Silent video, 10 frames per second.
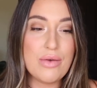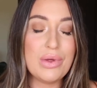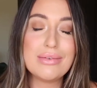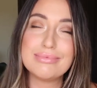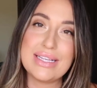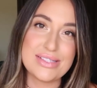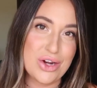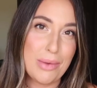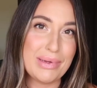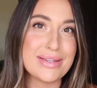well, it's
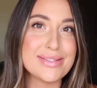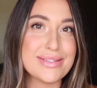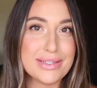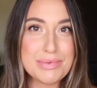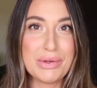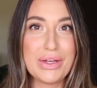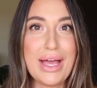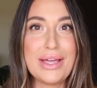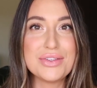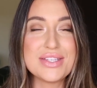not, because let's be real,
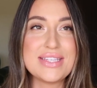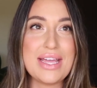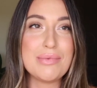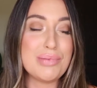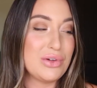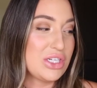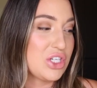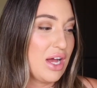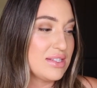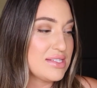I used to take booty
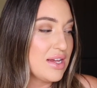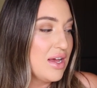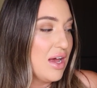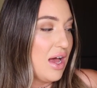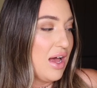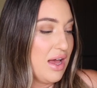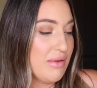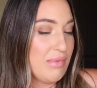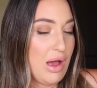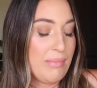shots
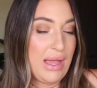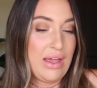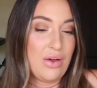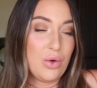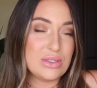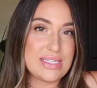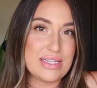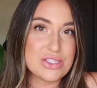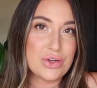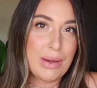on my old
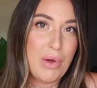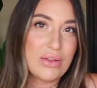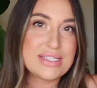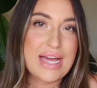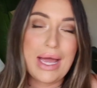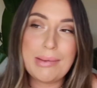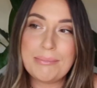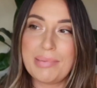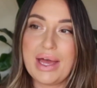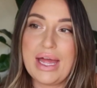Instagram all the
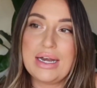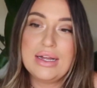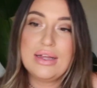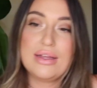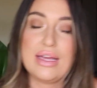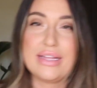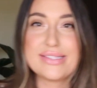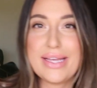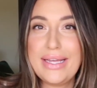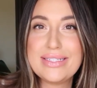time, but
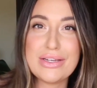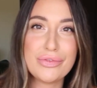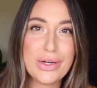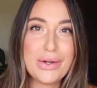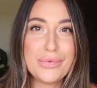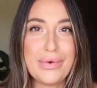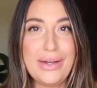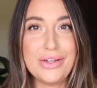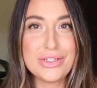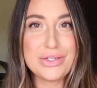it's like different
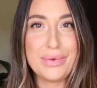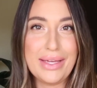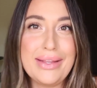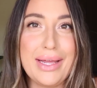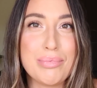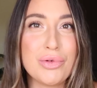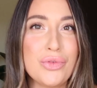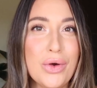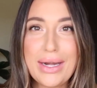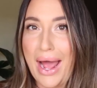when you're doing like
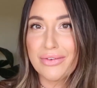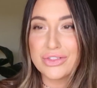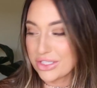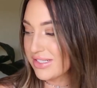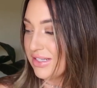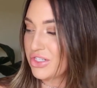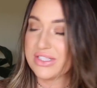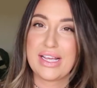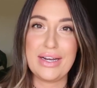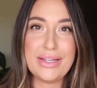before and afters and
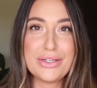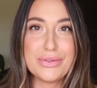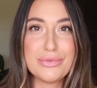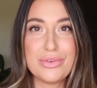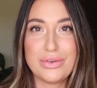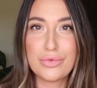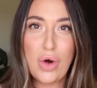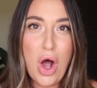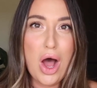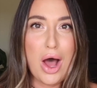just kind of like
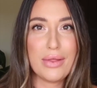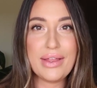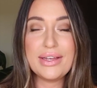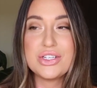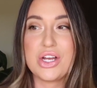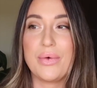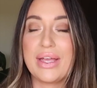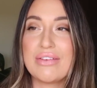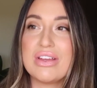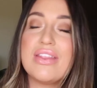raw, like
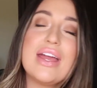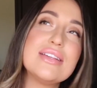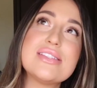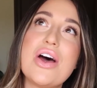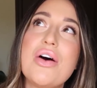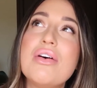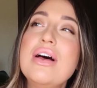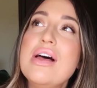showing everything. So